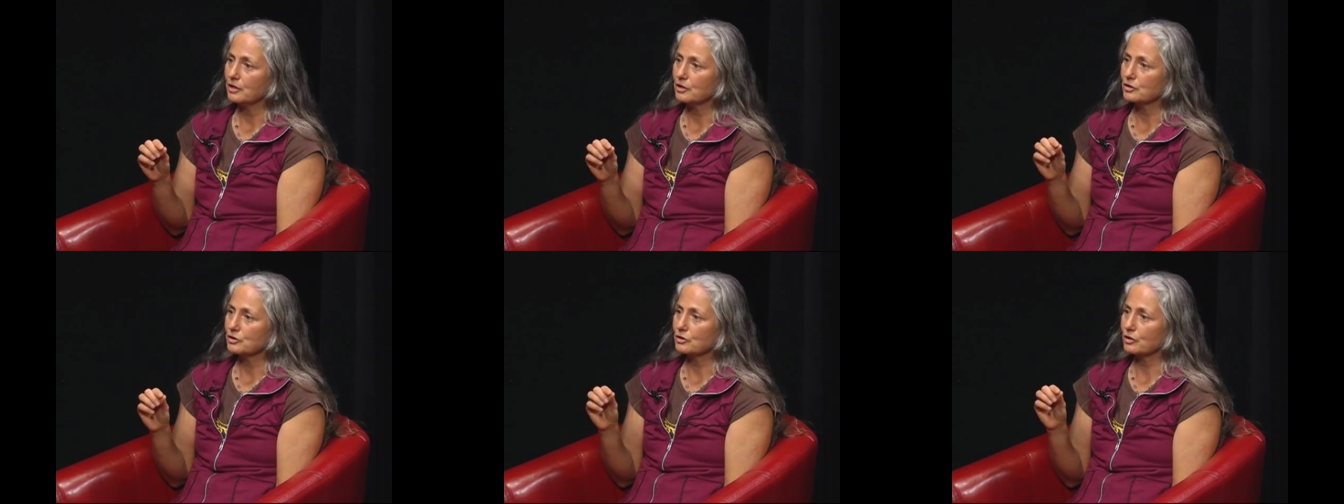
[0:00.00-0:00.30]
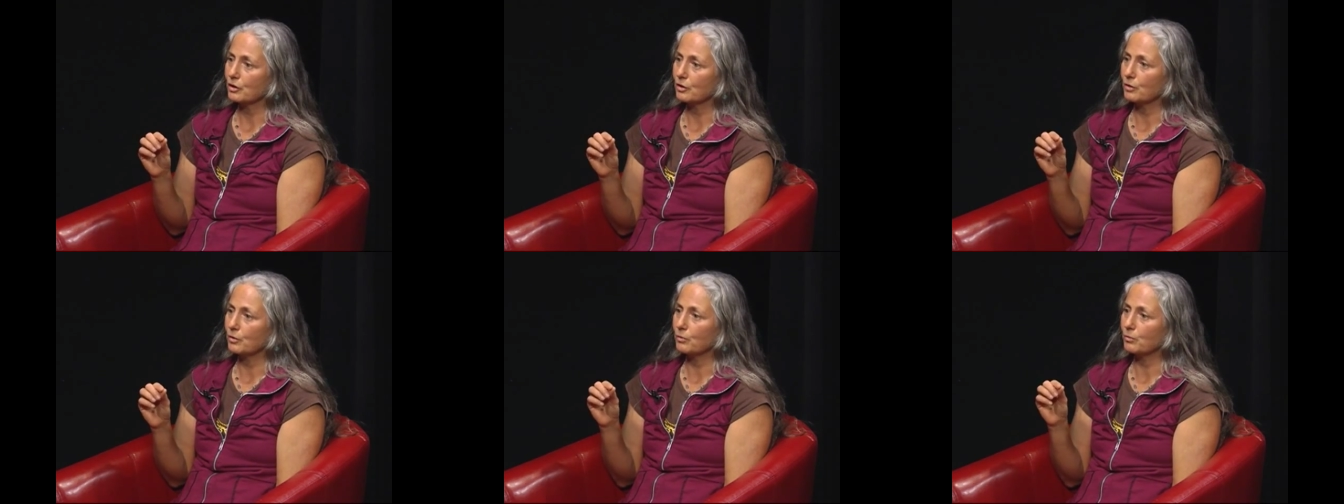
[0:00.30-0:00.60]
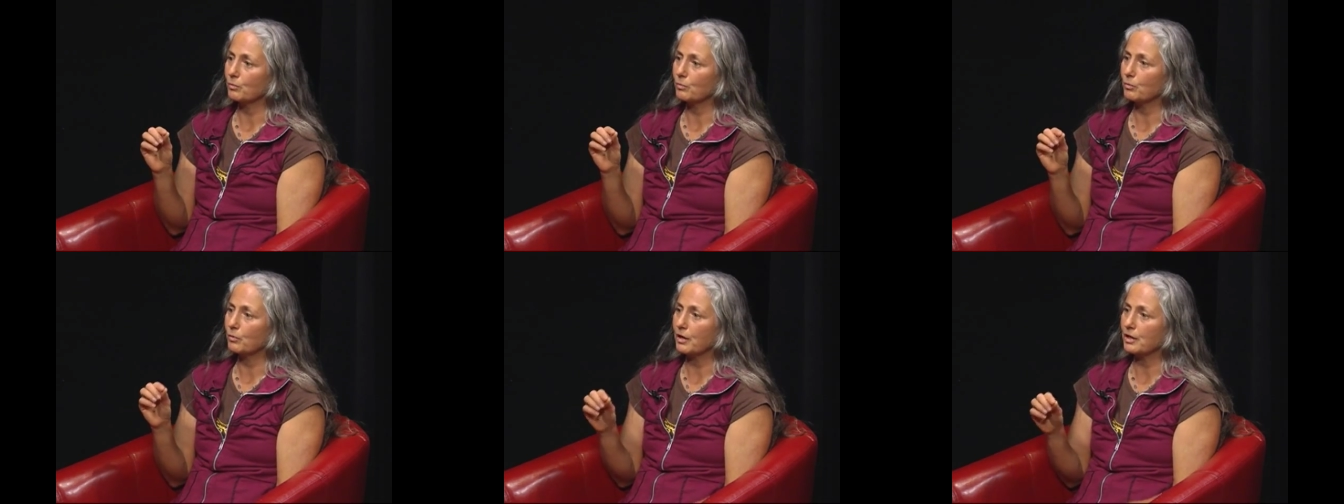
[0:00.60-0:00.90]

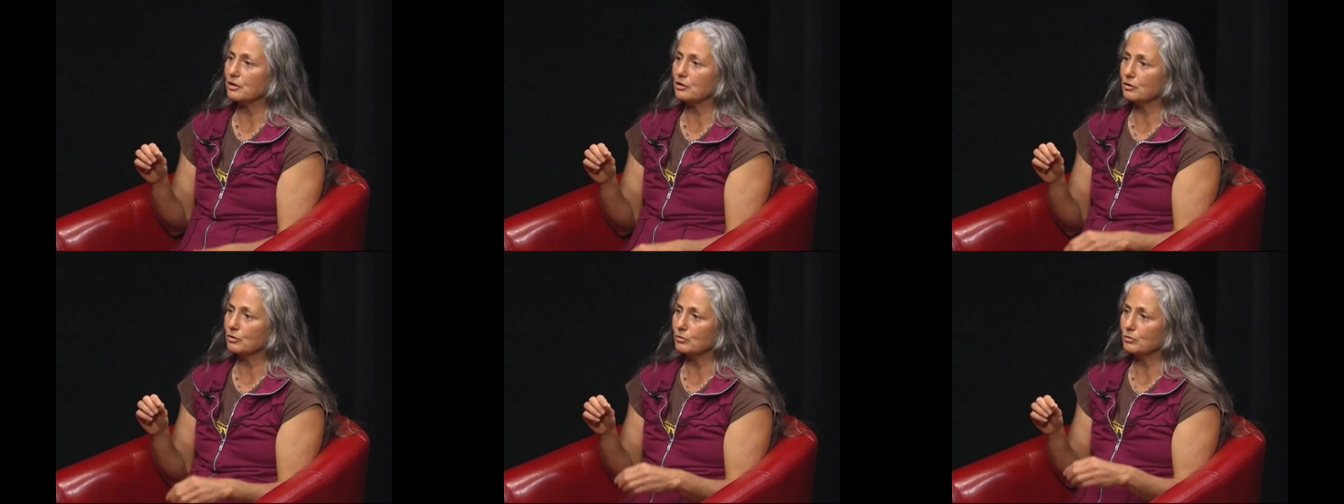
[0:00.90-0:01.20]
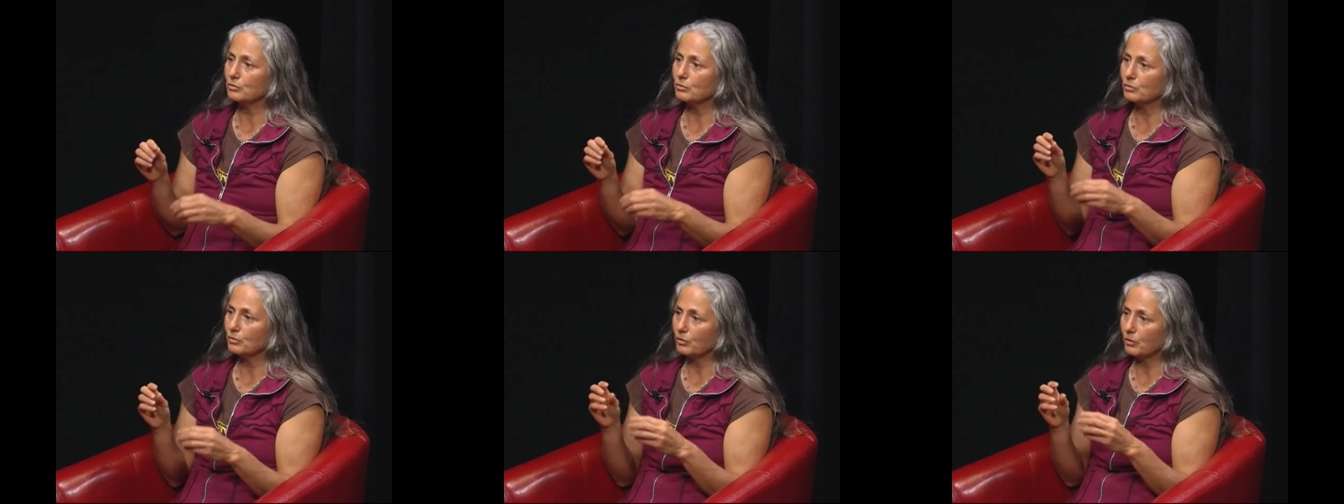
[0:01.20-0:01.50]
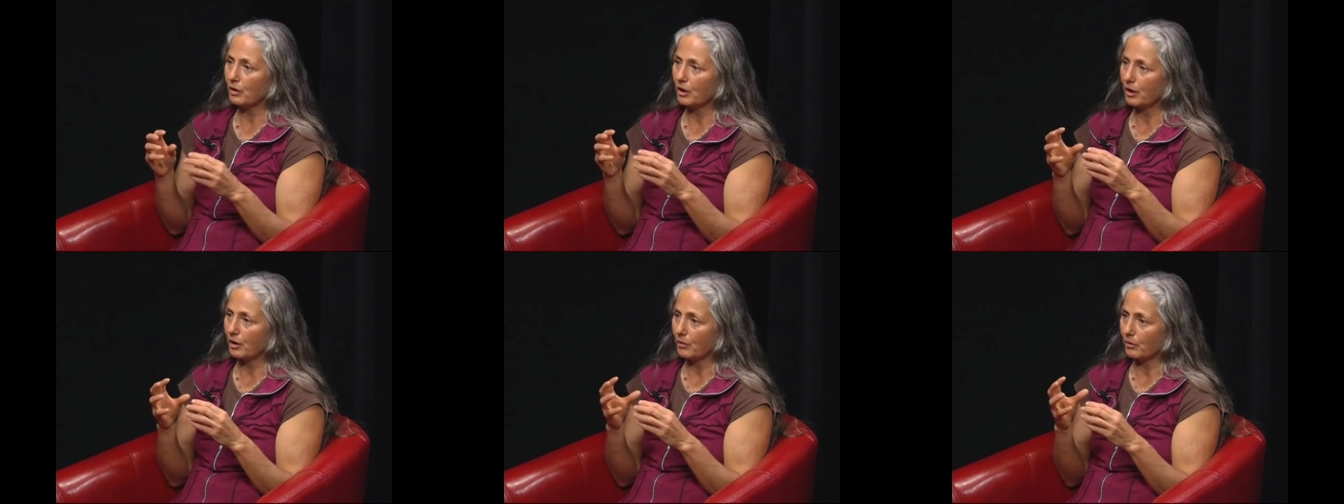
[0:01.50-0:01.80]
So when you
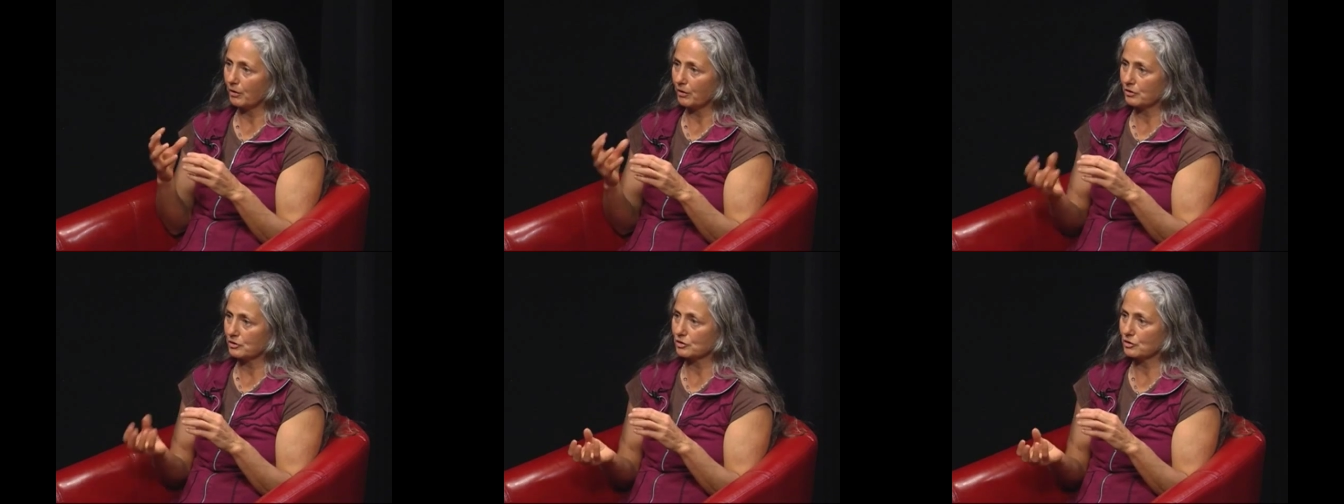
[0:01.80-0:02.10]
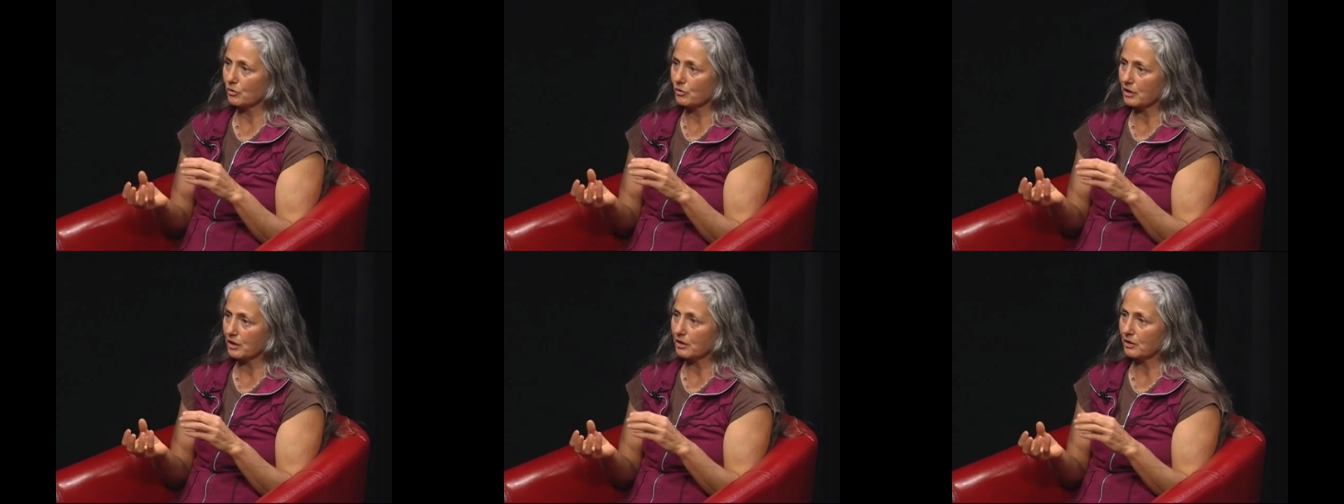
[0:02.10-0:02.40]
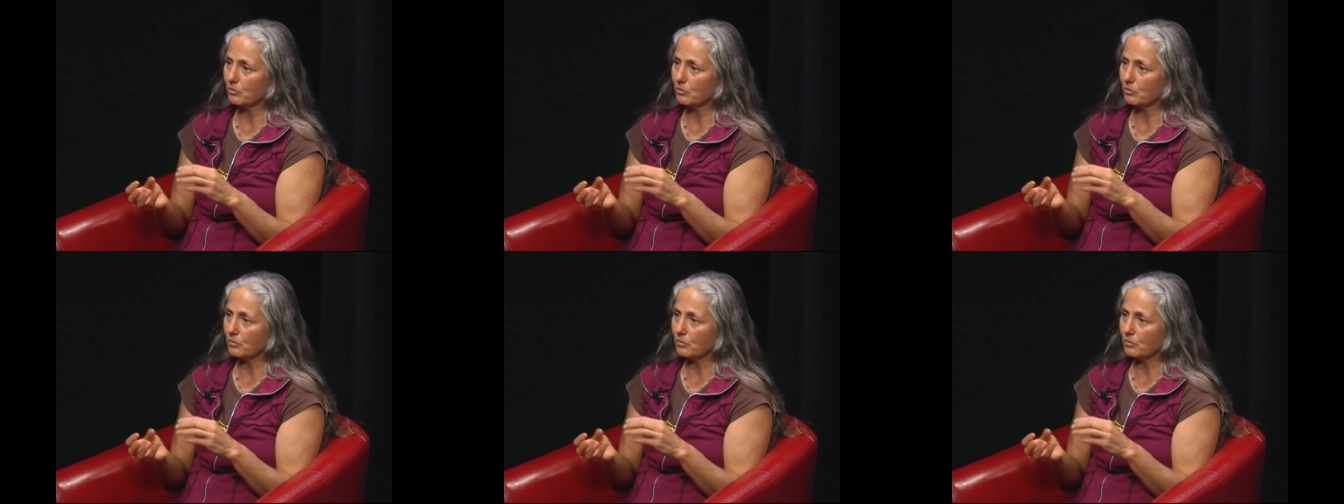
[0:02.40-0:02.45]
soak it